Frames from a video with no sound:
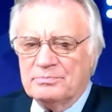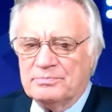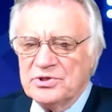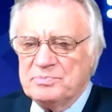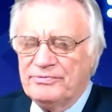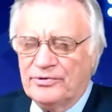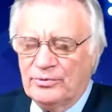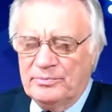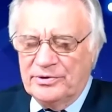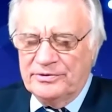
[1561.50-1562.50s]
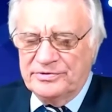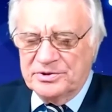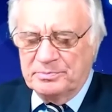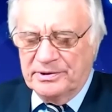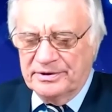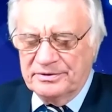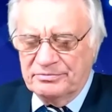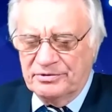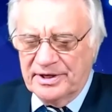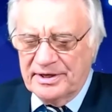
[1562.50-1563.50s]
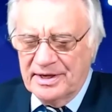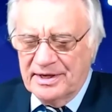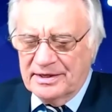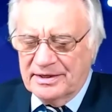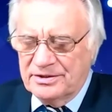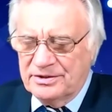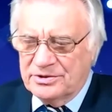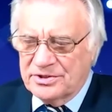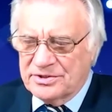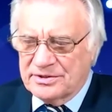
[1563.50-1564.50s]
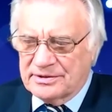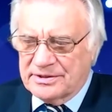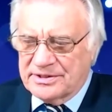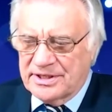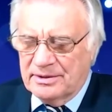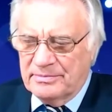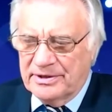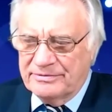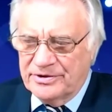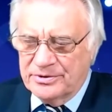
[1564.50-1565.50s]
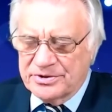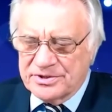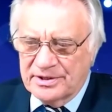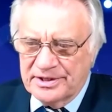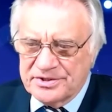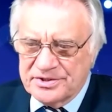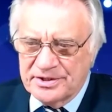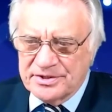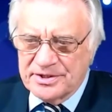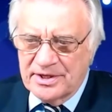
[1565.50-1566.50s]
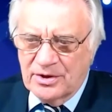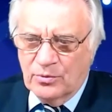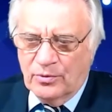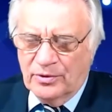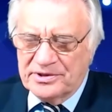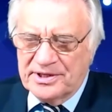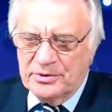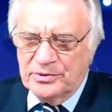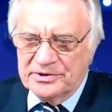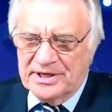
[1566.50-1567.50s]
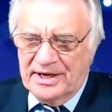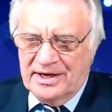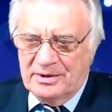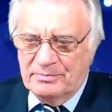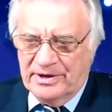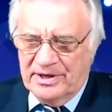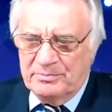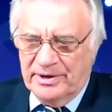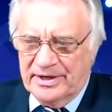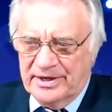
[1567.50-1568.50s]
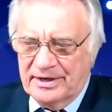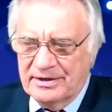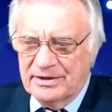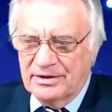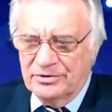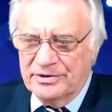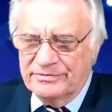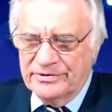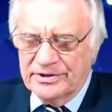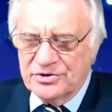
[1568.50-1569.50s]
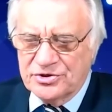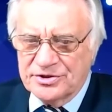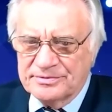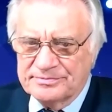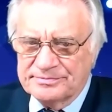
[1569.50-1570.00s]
Just before we move to part three, can you just tell my viewers and listeners what they will gain by buying On the Verge?